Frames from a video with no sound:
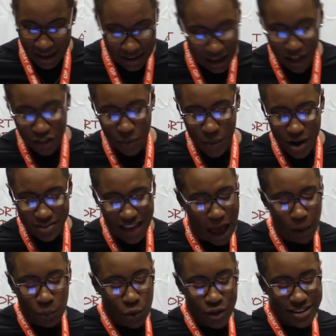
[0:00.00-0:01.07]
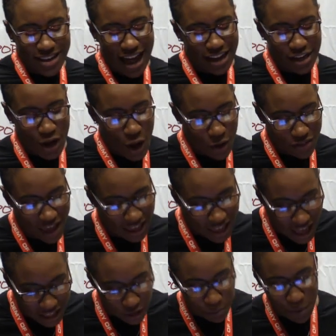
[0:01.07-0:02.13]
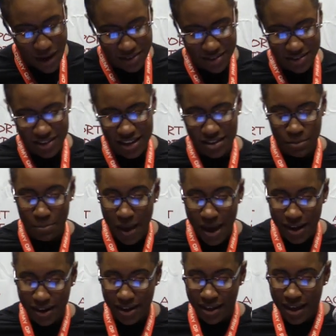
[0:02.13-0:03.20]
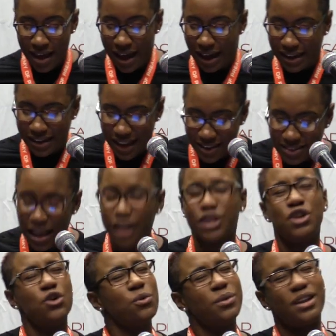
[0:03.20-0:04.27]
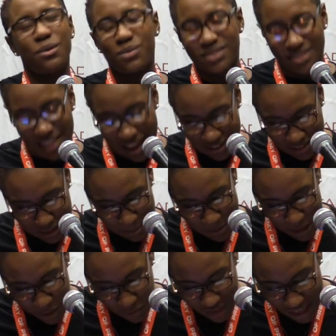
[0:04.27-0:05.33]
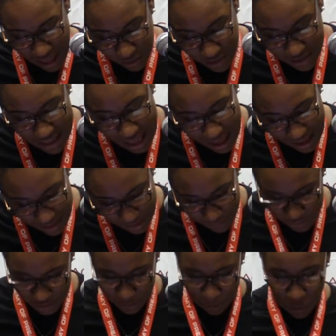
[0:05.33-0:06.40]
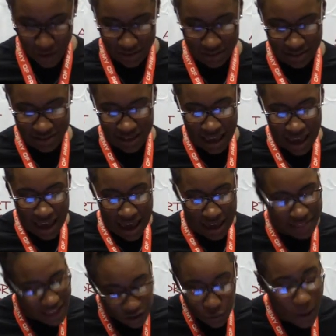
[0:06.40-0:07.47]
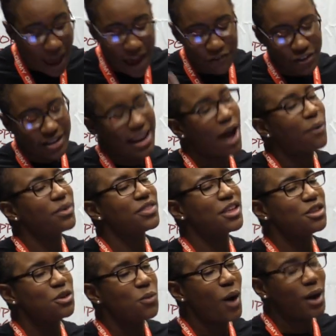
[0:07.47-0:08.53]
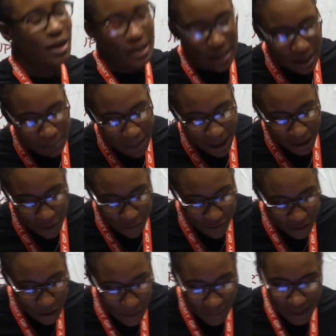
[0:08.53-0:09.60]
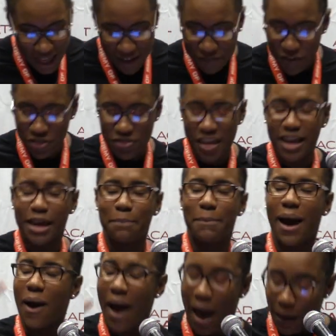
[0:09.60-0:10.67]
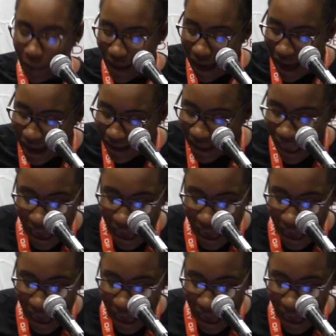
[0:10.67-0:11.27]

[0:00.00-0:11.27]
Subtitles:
In other words, I would not know that God's presence is better unless I knew what it was like to be on the outside of his presence. And that's why every now and then you ought to look back over your life and think about how God